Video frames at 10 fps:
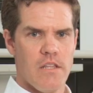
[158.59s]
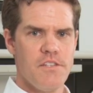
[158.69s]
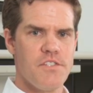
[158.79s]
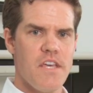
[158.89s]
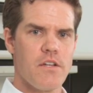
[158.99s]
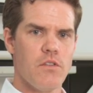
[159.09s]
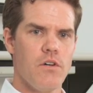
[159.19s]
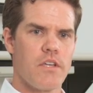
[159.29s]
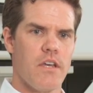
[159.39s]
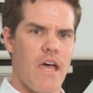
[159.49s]
Let's take a
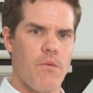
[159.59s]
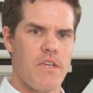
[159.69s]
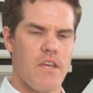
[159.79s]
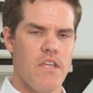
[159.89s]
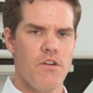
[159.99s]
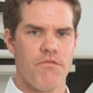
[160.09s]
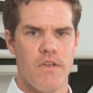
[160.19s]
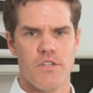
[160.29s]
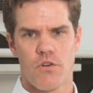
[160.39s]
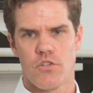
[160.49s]
look at how we can
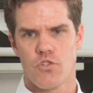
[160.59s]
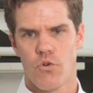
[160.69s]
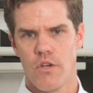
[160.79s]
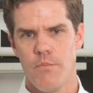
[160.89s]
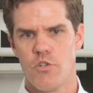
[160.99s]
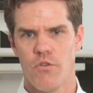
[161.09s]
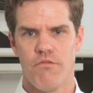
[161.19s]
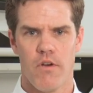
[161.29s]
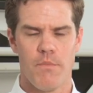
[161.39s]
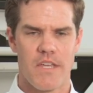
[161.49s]
interface our stored imagery
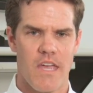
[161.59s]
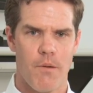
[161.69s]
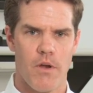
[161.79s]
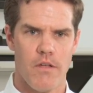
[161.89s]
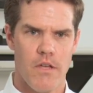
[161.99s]
from the camera.